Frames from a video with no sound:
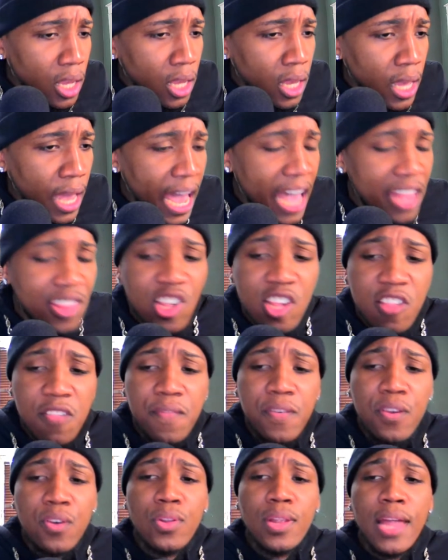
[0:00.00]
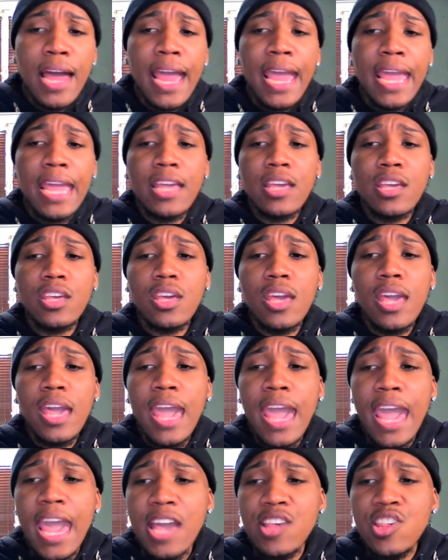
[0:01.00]
I just feel like
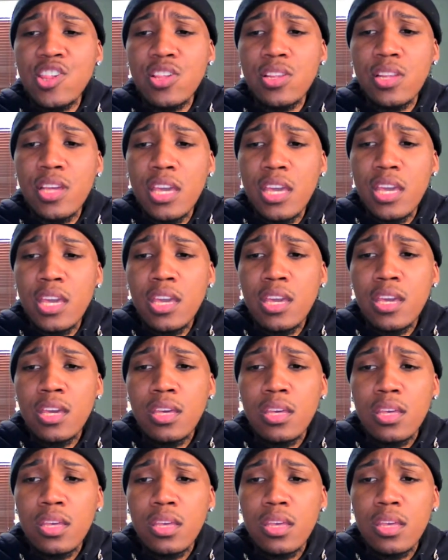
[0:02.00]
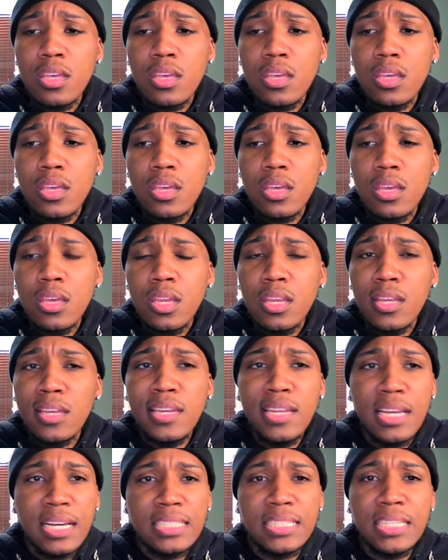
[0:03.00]
Ashley
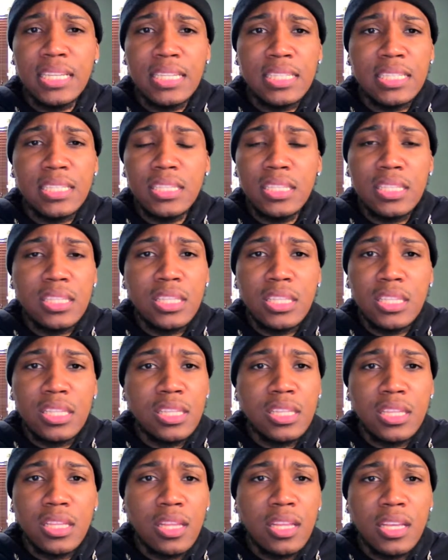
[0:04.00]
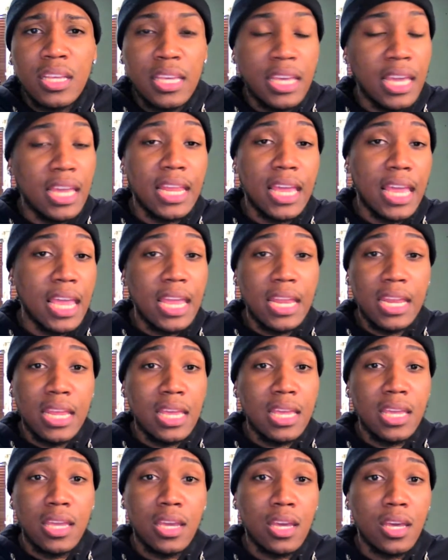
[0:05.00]
doesn't get
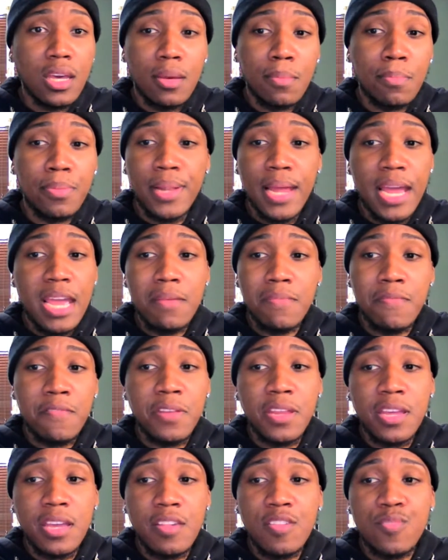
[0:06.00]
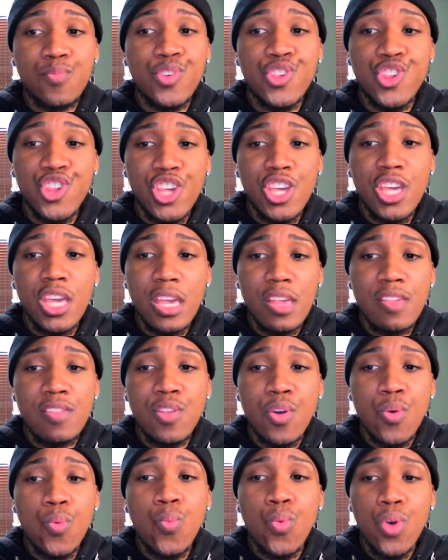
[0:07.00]
any blame for this when she is
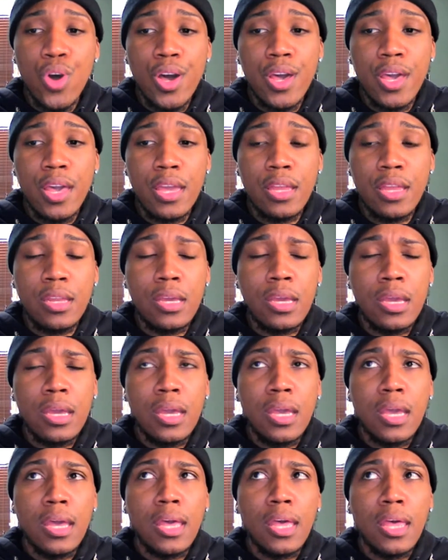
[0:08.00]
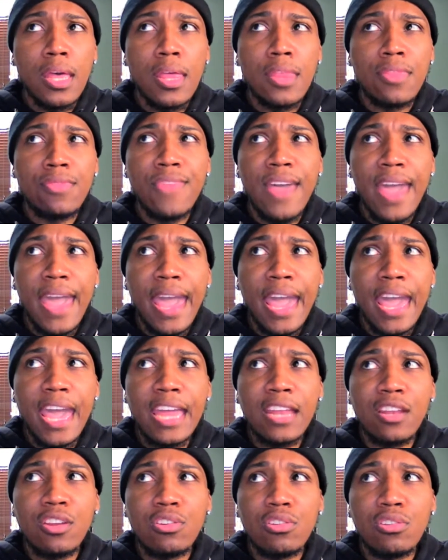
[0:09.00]
the one
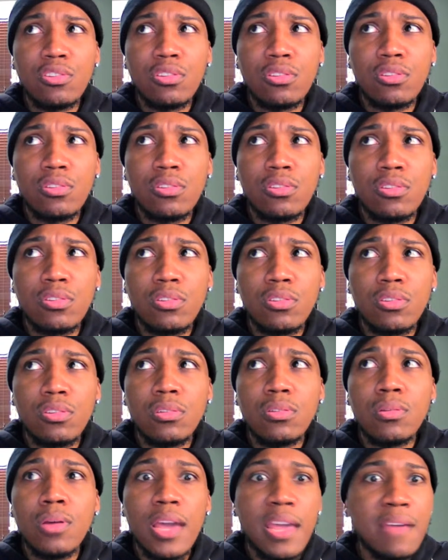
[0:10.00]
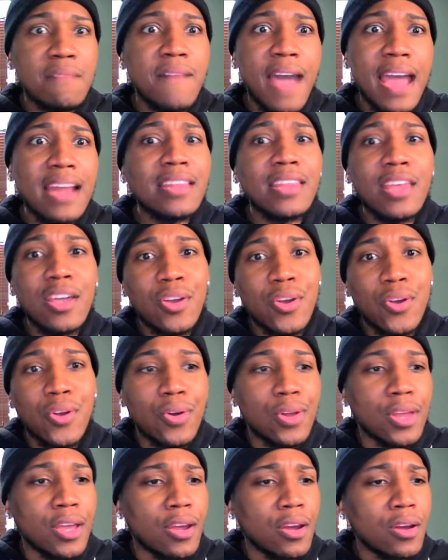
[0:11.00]
that invited that girl
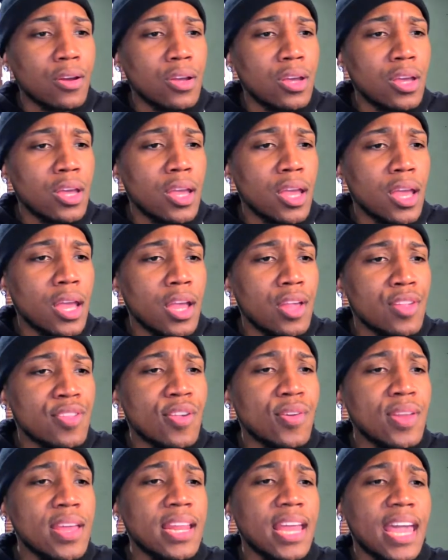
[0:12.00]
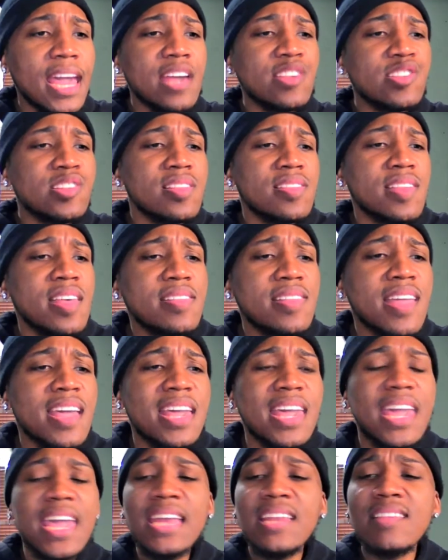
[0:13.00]
there. So then Ashley says that
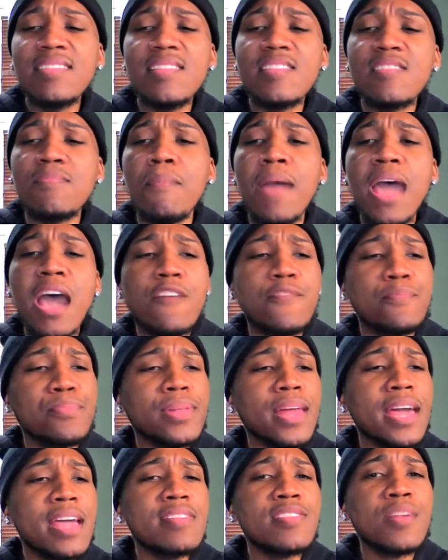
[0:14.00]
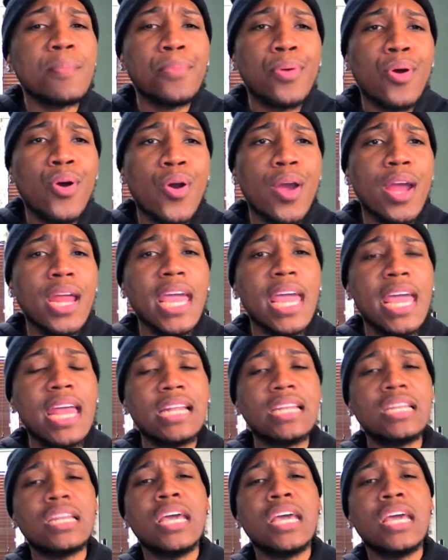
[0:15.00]
Candiace's mouth plays a part in